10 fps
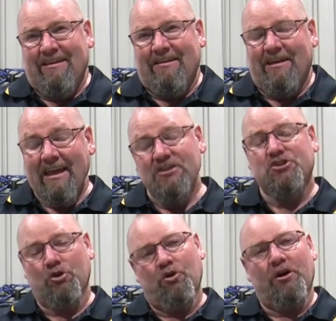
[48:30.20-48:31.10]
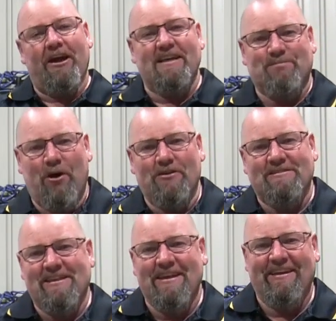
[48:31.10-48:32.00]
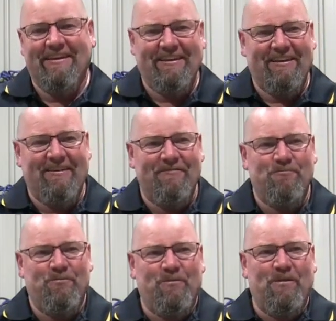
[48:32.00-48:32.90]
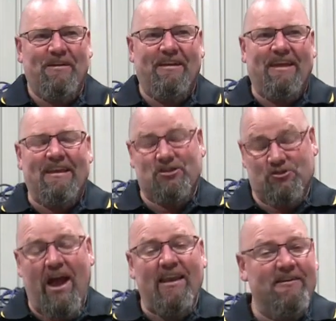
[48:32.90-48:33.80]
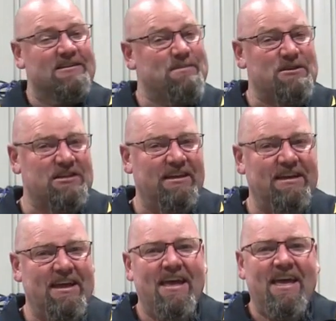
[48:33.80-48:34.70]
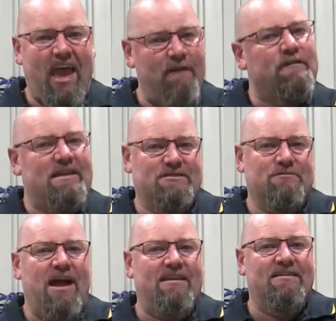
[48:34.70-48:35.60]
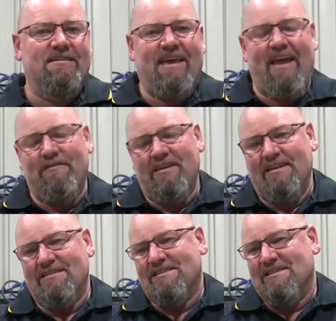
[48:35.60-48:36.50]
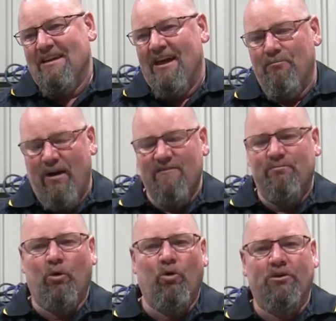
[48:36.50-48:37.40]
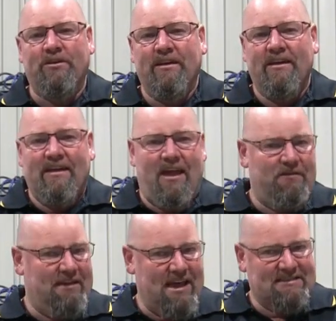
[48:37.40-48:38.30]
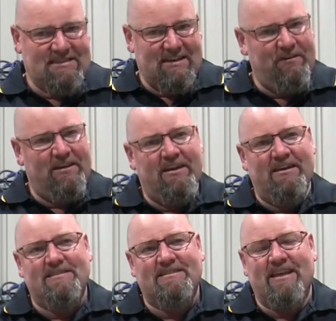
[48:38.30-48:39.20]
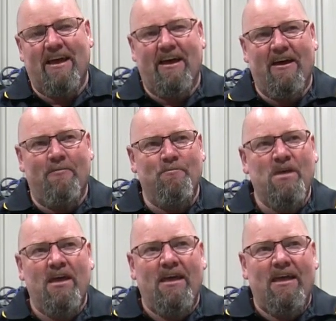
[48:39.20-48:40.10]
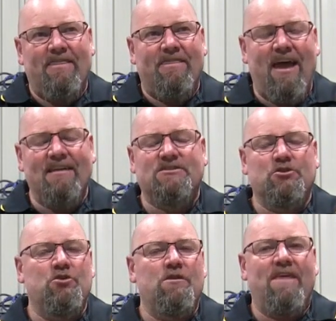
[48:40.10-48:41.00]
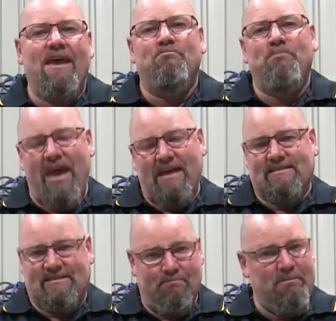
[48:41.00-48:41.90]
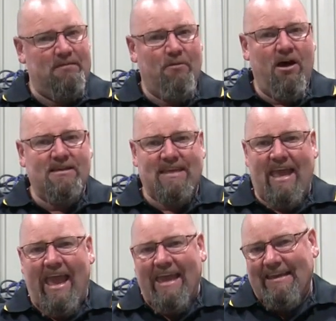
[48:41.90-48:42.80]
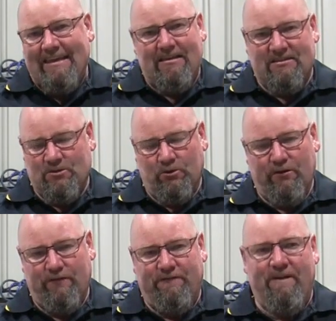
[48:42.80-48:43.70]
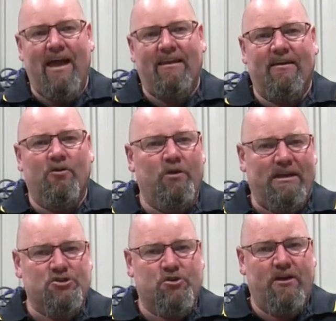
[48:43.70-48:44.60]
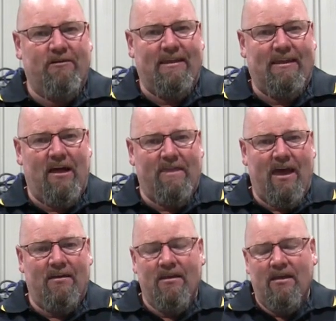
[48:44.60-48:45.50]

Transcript: in short, I suppose, in Australia especially, everything's rated, everything's above board, everything has certificates. They do their best to minimise any sort of failure or injury or anything like that.